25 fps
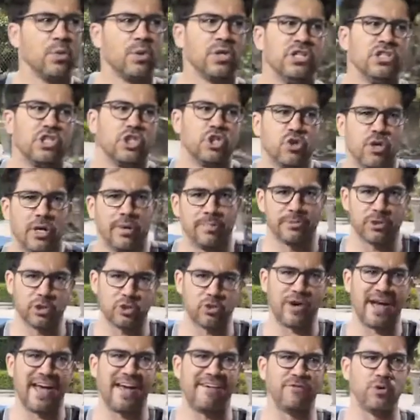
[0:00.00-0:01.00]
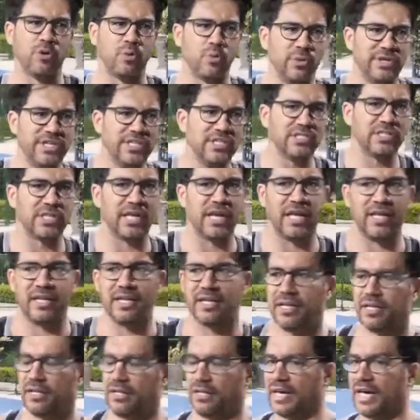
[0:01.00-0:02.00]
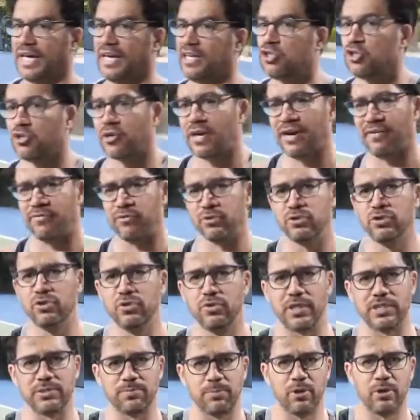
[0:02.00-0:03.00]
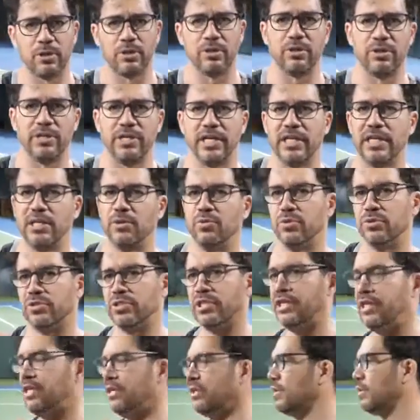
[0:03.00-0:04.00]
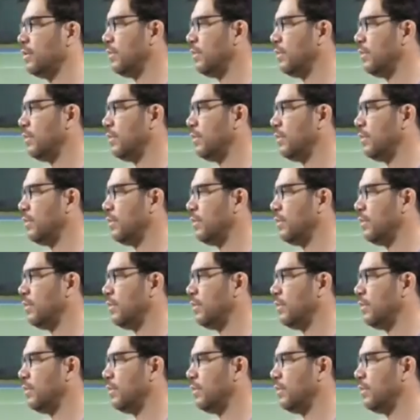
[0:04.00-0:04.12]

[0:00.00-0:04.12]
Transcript: on a trip, travel, reset. You got to travel too as part of your daily routine.